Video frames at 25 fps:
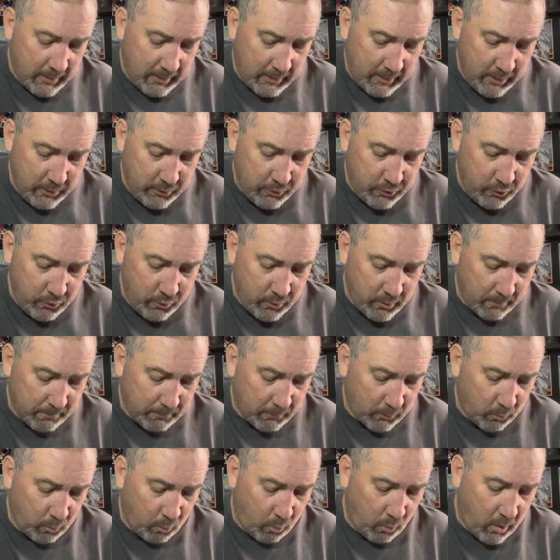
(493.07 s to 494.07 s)
Issue
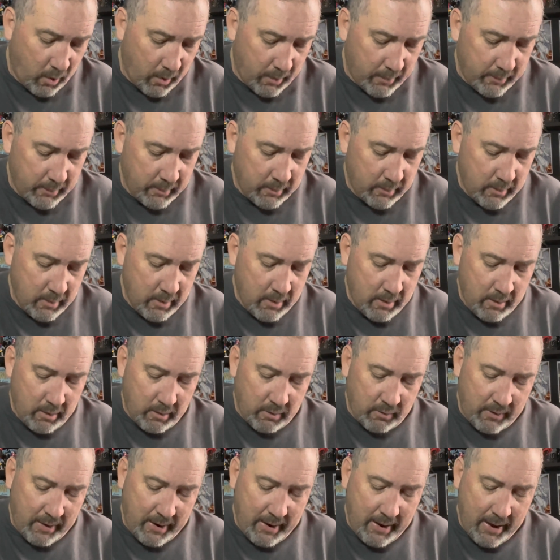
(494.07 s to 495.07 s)
number one,
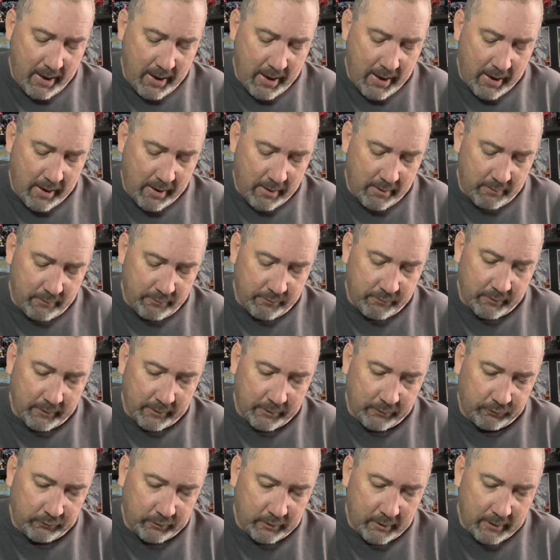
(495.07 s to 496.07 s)
they have
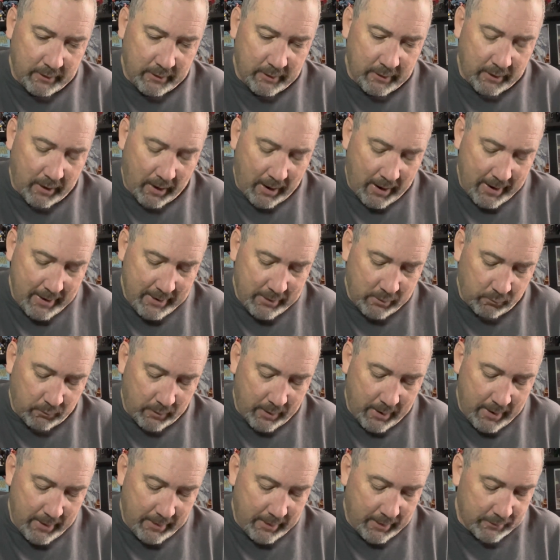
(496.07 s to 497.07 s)
listed in high
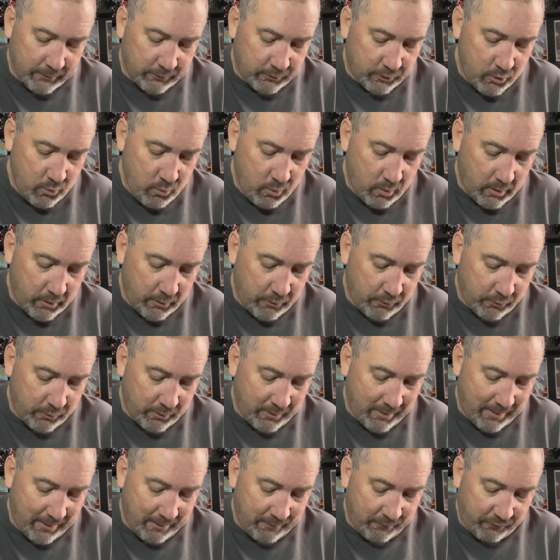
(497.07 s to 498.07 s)
grade at
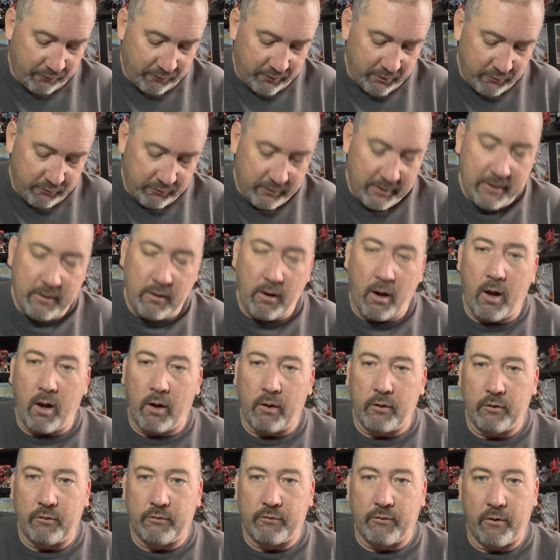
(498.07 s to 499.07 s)

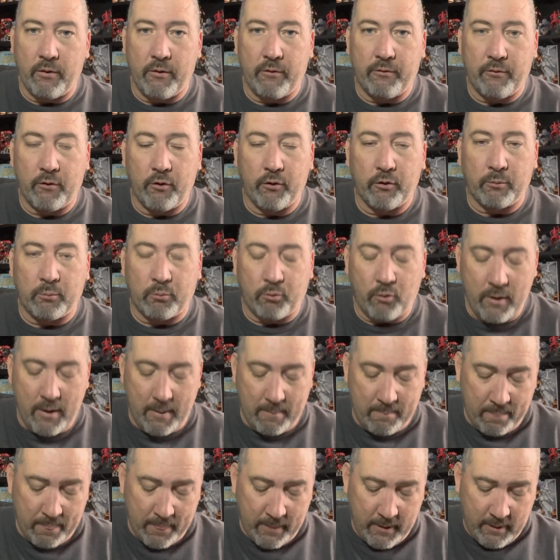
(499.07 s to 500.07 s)
$250 for the first
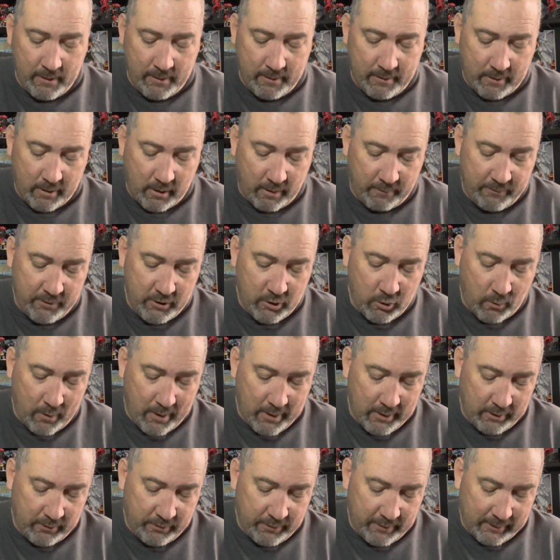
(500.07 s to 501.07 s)
print. Now, if you know
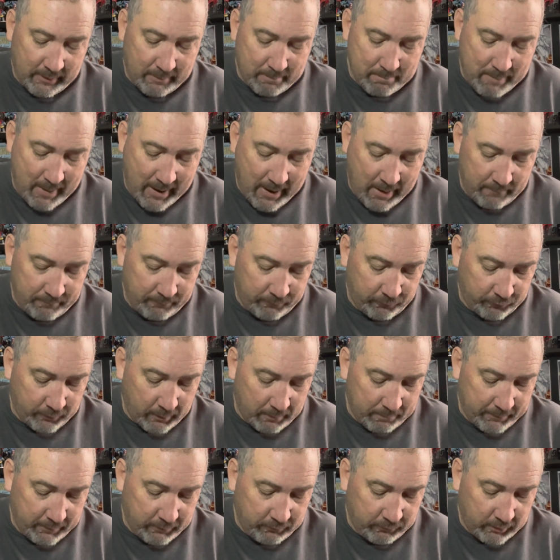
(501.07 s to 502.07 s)
anything about
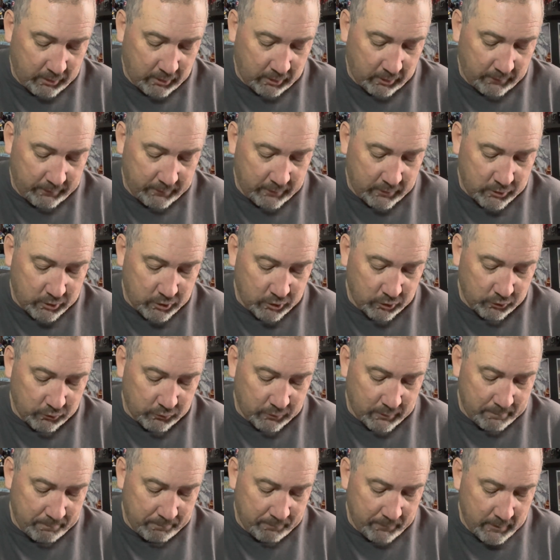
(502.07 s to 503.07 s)
Something's Killing the
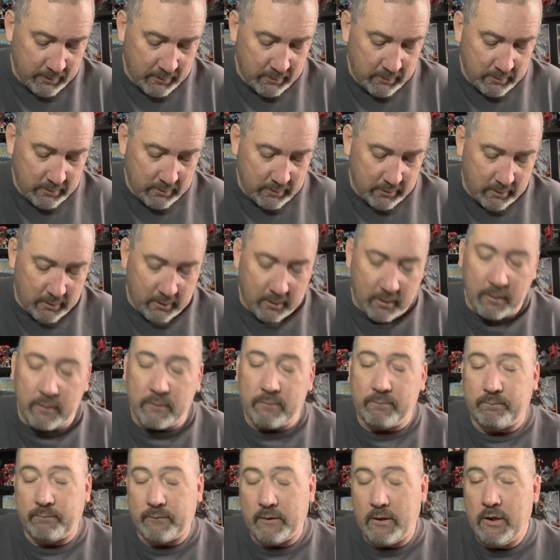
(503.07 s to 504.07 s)
Children, uh,
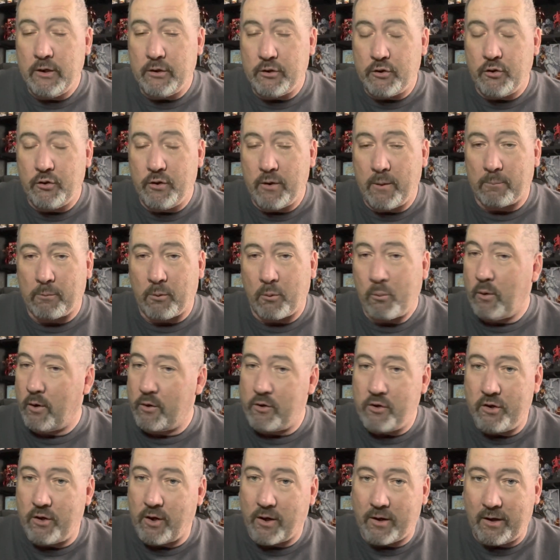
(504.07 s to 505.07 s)
issue number one,
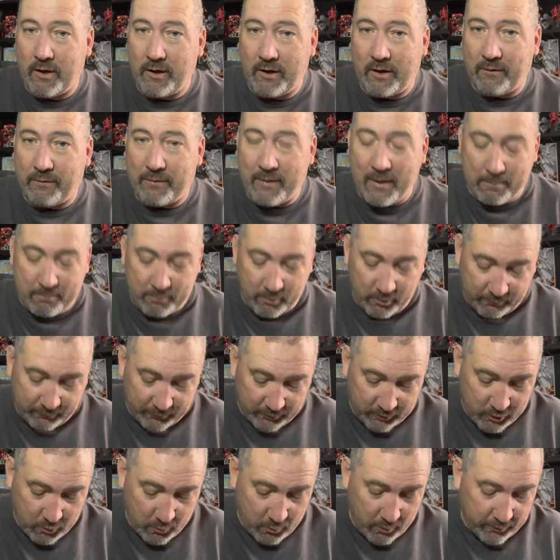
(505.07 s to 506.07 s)
you're not going to get that book for
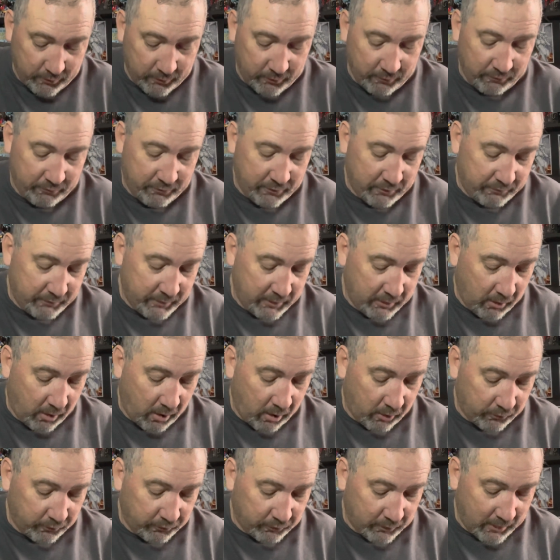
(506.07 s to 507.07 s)

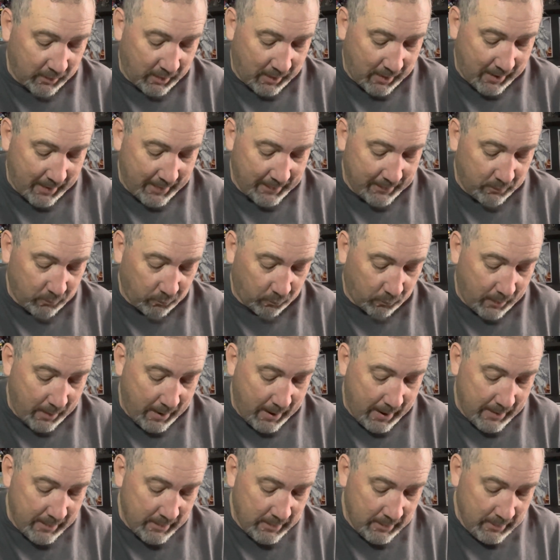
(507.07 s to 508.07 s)
$250 in high
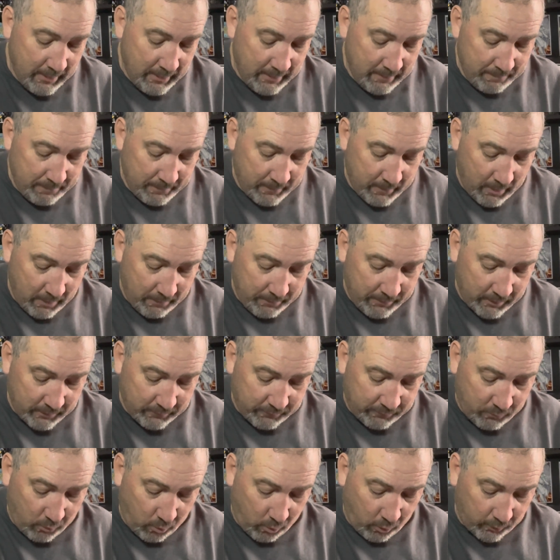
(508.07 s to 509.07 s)
grade. And then,
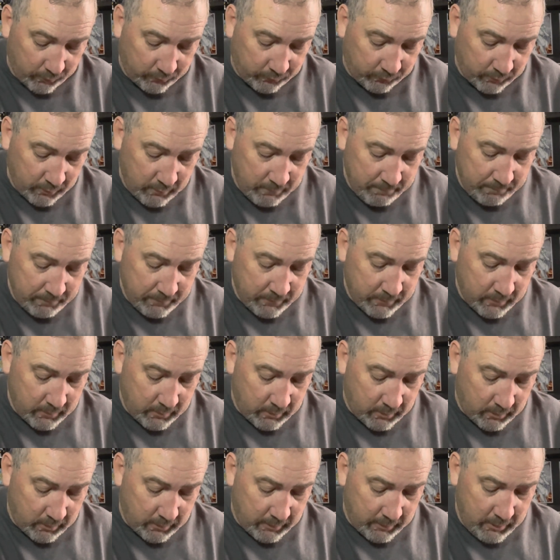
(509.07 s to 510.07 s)
of course,
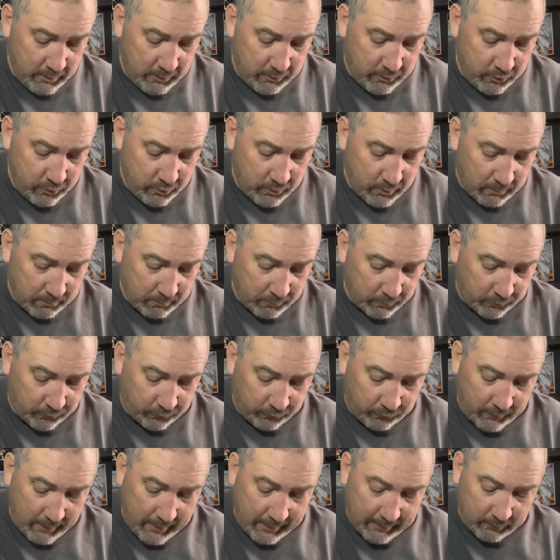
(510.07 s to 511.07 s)
uh, issue number
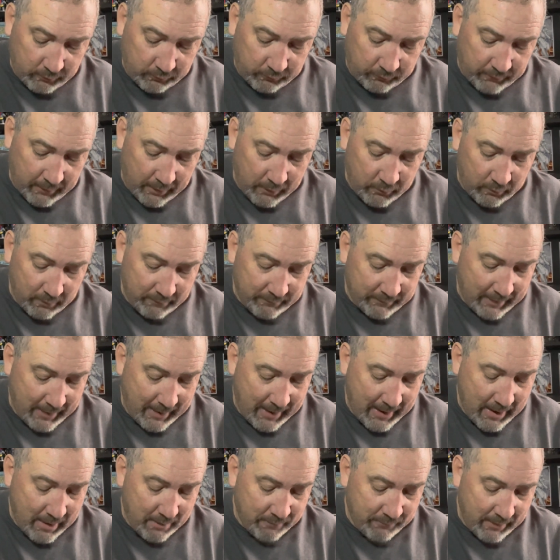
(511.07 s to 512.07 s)
six, they don't even
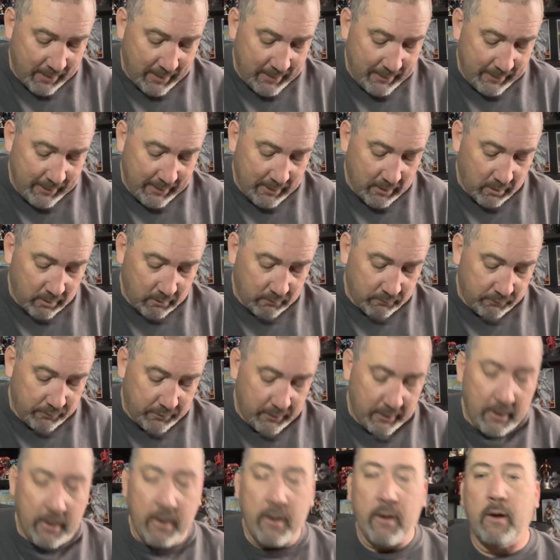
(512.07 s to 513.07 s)
have any of
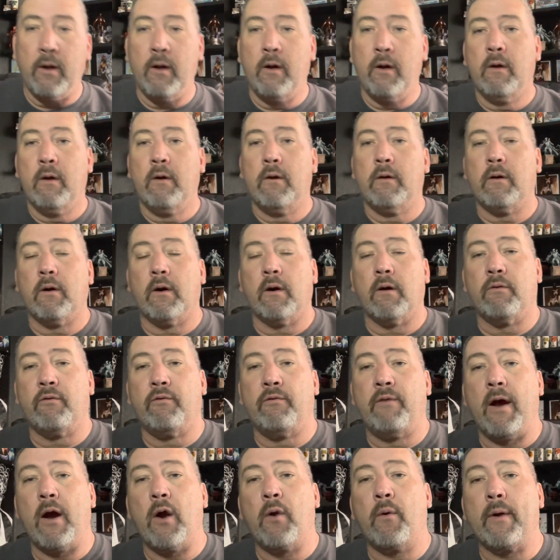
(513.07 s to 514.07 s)
the uh,
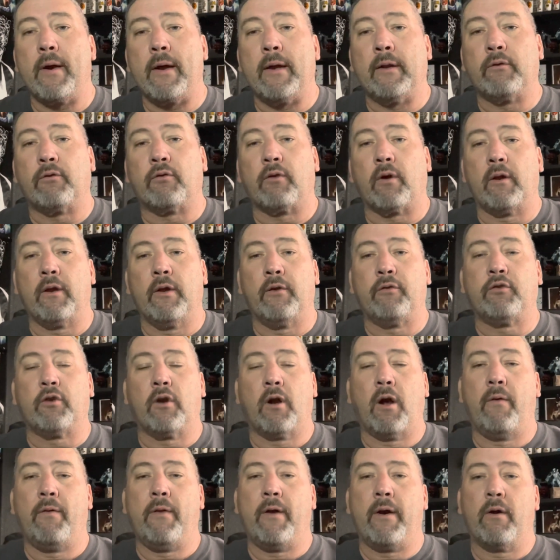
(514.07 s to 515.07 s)
variants listed
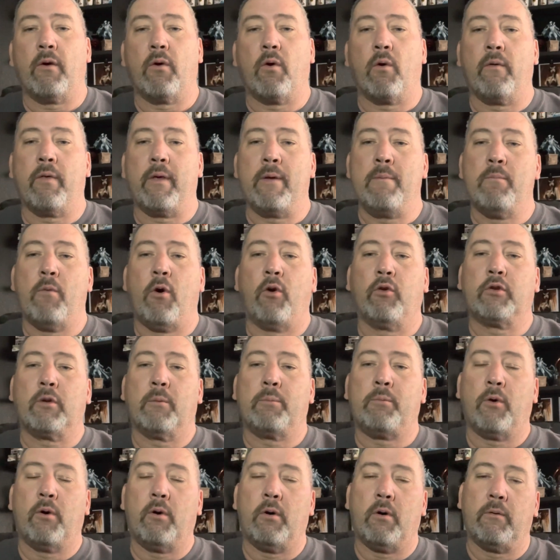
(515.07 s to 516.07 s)
on there or the
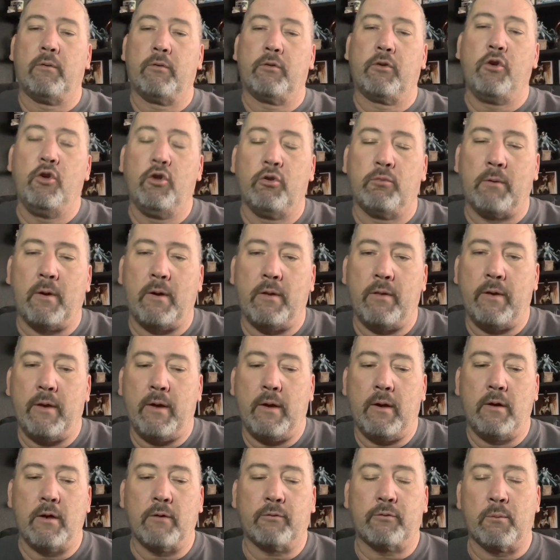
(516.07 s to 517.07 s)
multiple, excuse me,
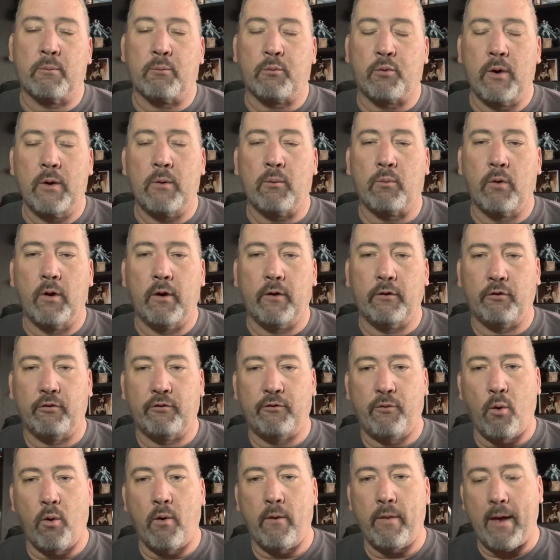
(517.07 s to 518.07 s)
the different print runs
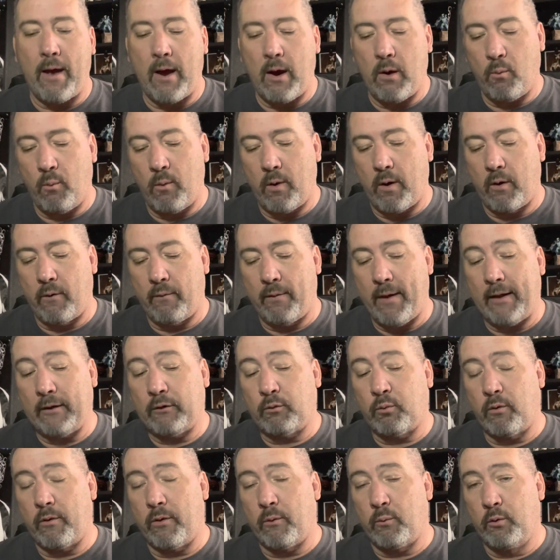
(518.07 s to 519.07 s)
for that, where
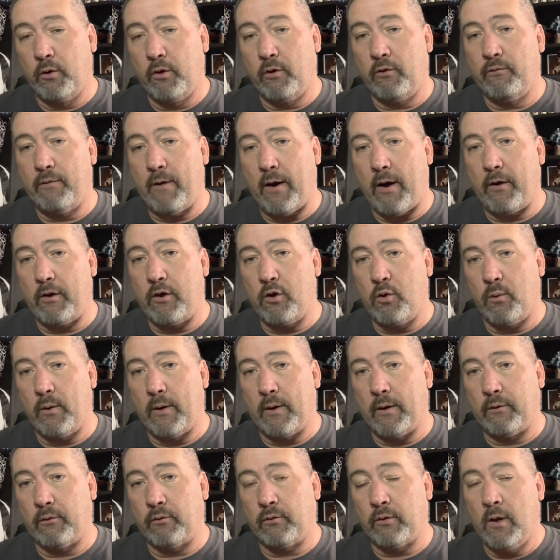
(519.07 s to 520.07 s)
that's where the real value
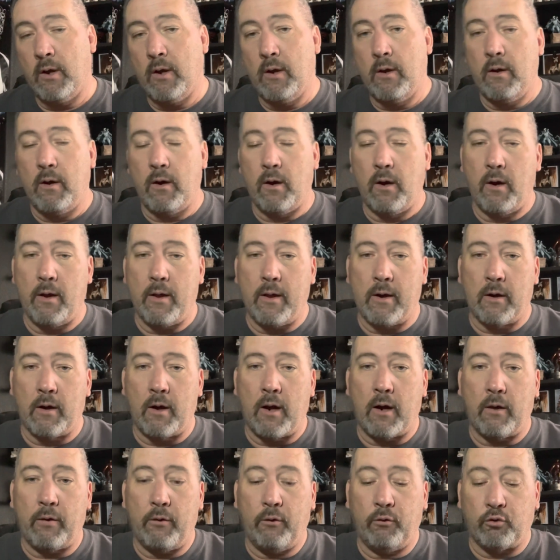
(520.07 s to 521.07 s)
is uh, in a
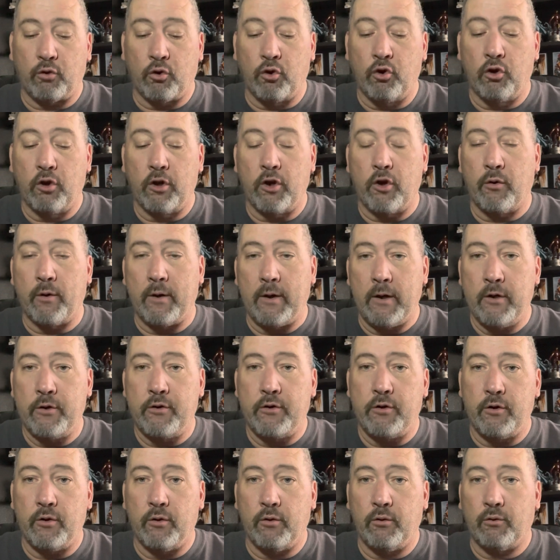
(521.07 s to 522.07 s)
lot of those earlier
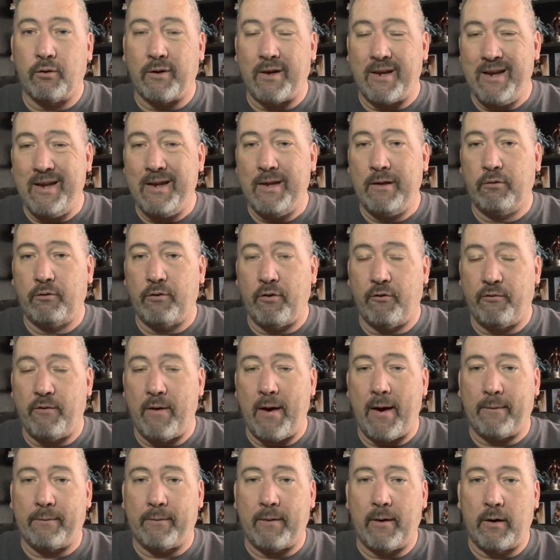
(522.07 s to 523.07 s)
issues is the
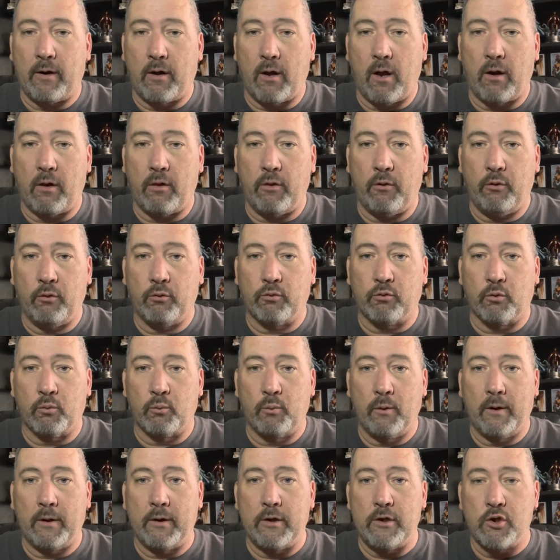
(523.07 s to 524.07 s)
fact that a lot of those were
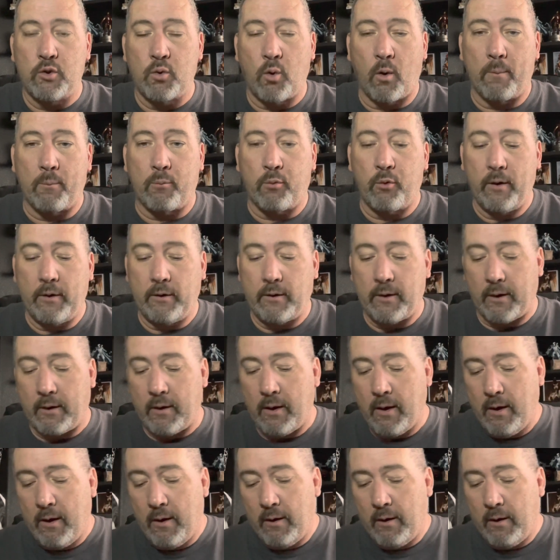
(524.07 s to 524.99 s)
really short printed.